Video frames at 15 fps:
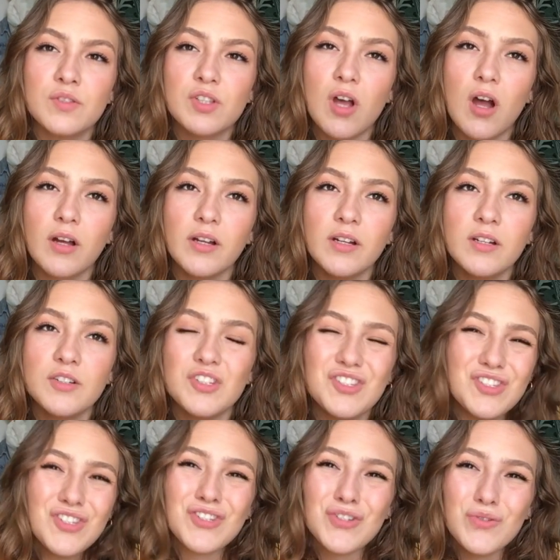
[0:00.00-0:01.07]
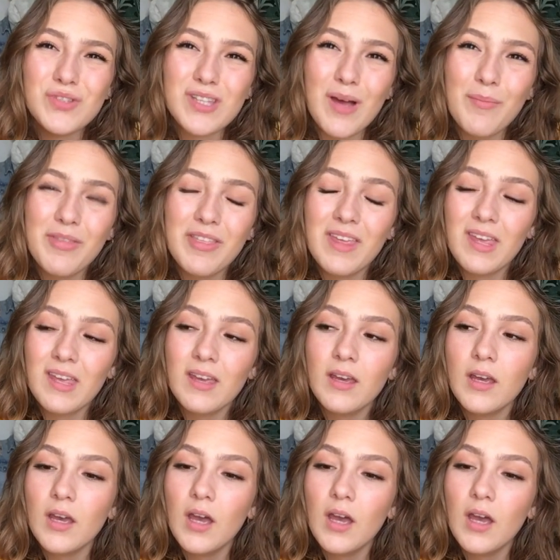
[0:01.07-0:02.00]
soccer, just to do something.